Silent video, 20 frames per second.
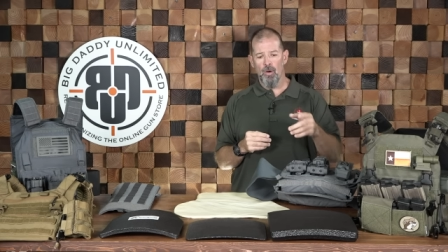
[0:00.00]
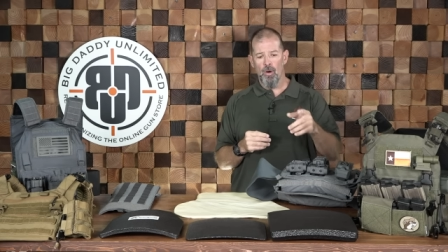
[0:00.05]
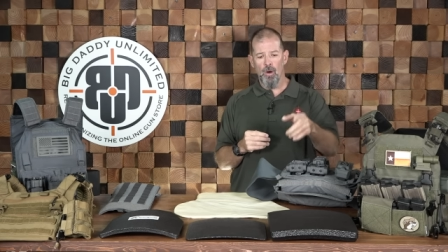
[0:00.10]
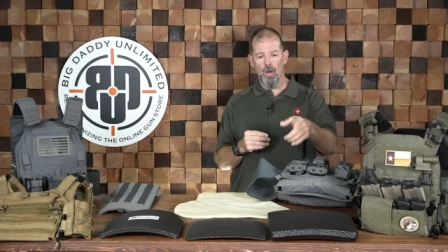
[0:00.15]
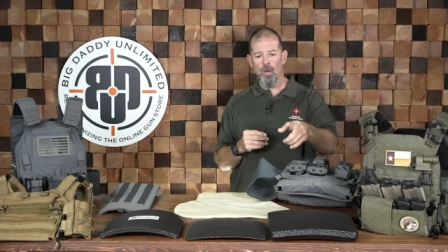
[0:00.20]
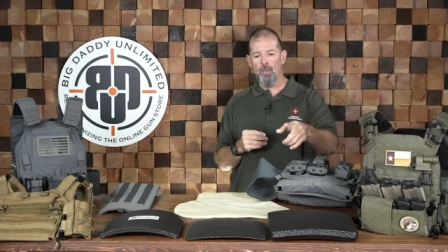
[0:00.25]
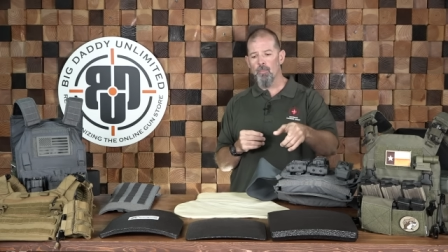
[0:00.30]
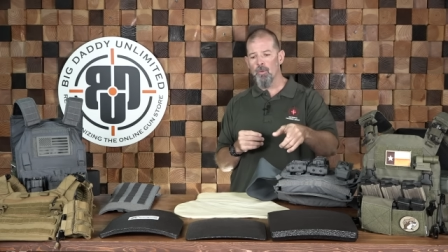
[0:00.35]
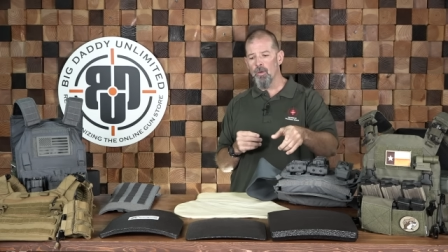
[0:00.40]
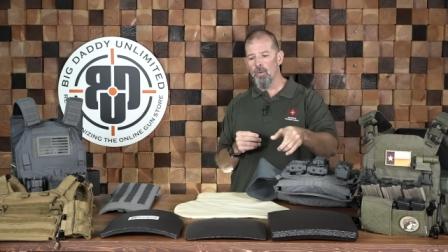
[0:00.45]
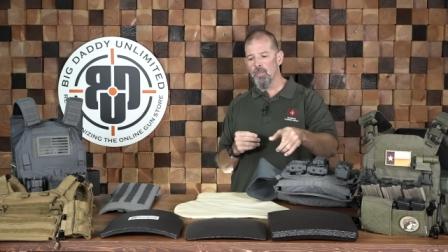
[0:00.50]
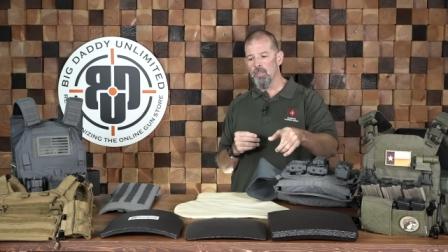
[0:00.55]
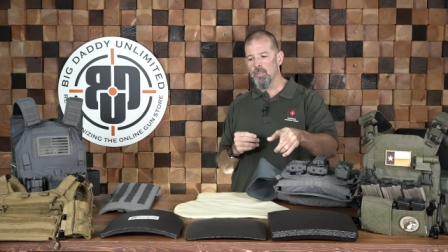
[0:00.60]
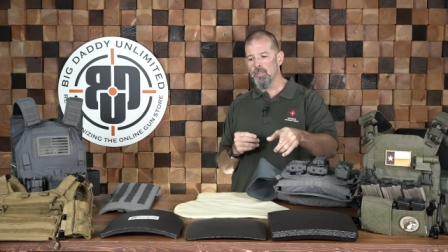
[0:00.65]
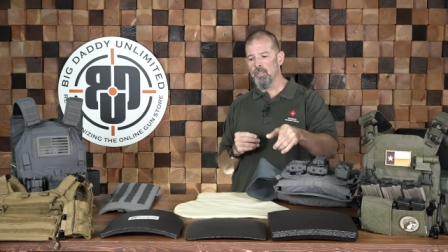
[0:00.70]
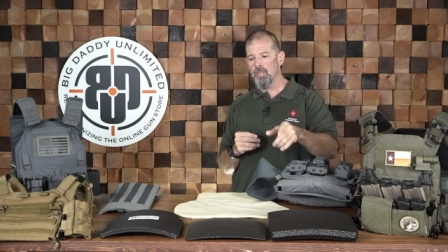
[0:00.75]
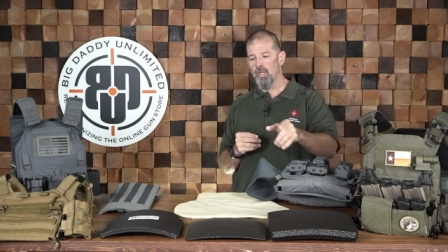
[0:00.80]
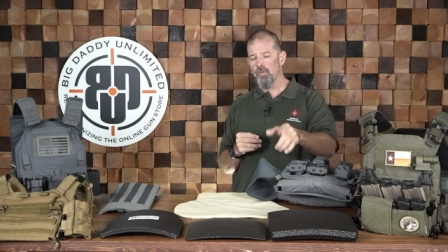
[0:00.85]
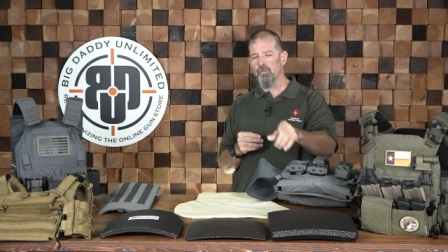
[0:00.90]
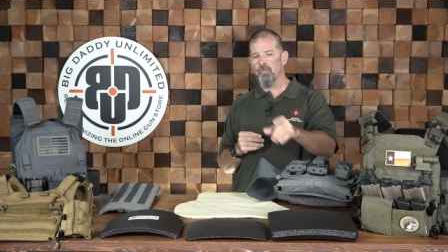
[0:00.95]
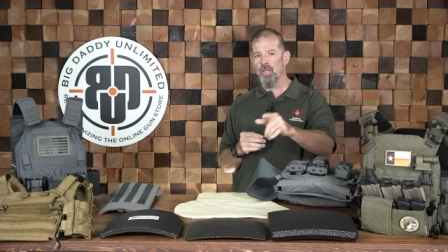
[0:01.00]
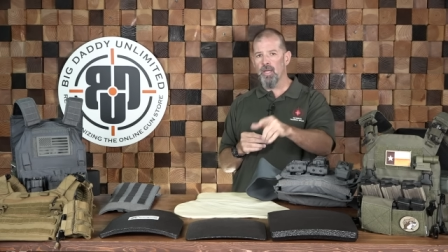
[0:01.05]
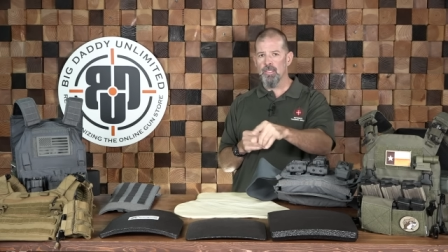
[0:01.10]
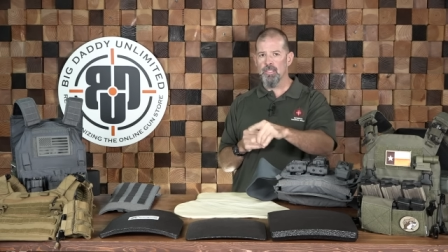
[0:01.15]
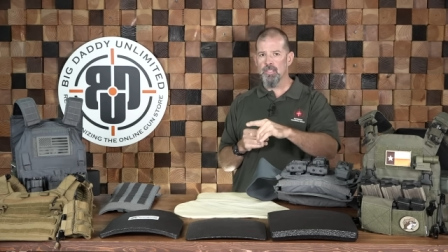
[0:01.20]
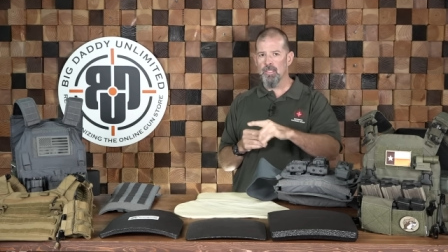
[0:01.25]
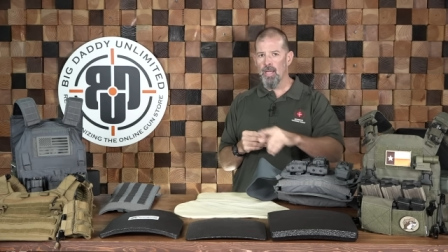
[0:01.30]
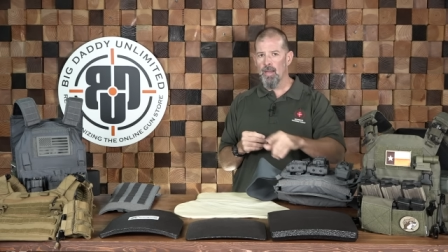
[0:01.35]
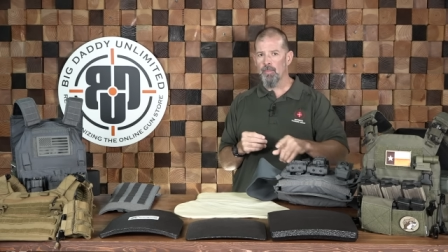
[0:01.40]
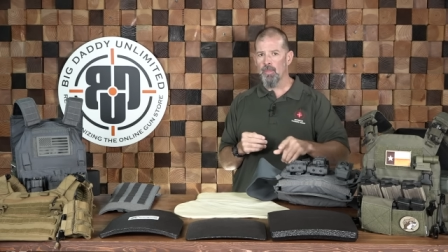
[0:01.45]
armor does not
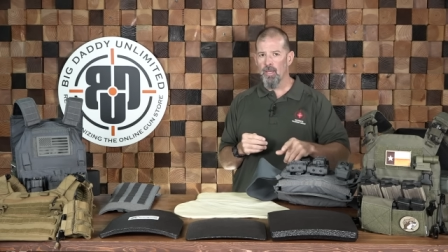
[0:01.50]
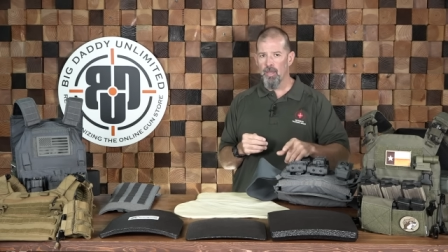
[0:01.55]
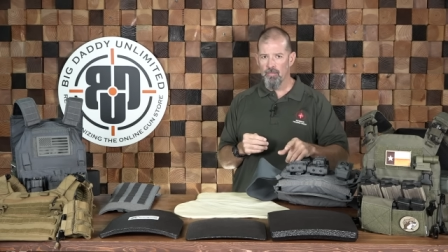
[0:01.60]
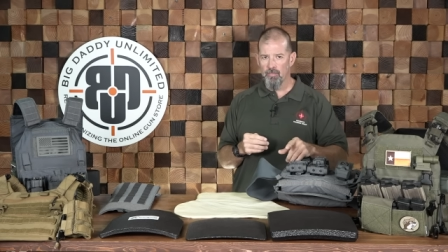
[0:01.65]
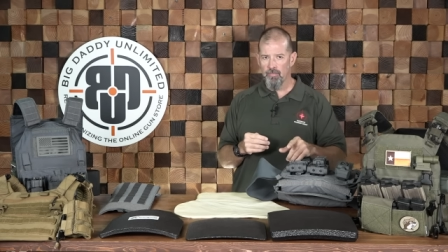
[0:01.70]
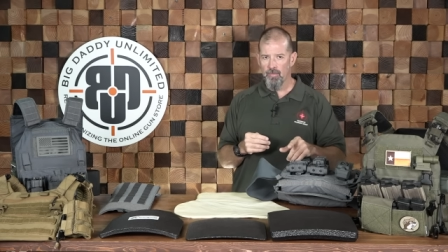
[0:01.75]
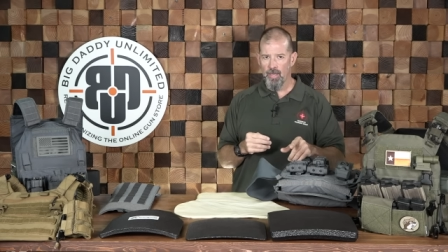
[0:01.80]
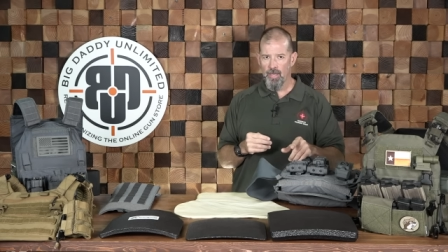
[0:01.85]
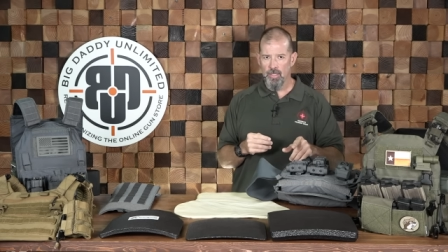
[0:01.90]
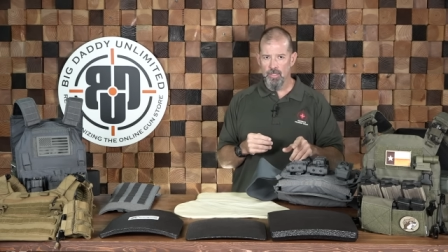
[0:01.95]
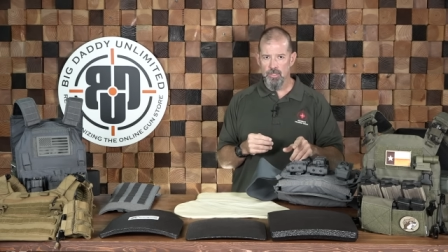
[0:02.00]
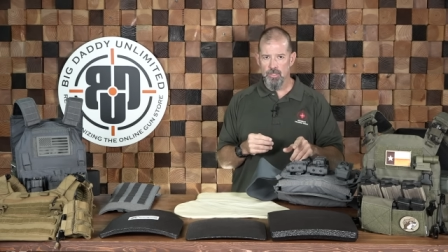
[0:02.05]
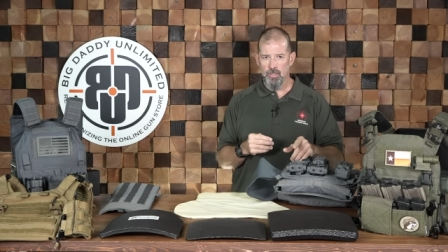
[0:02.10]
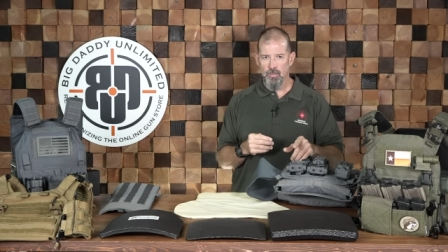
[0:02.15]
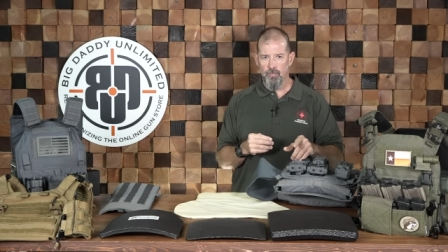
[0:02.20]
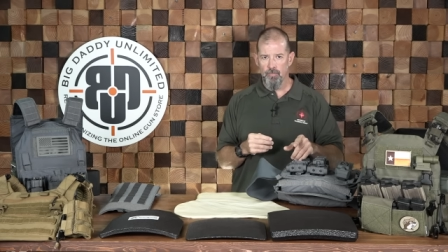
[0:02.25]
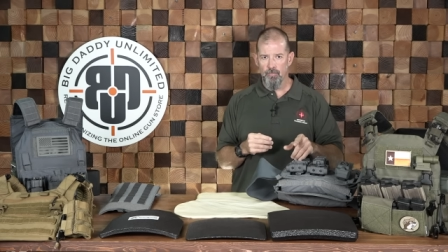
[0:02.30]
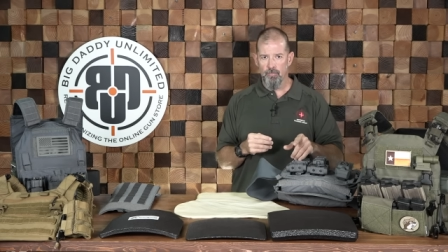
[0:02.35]
stop gunfights.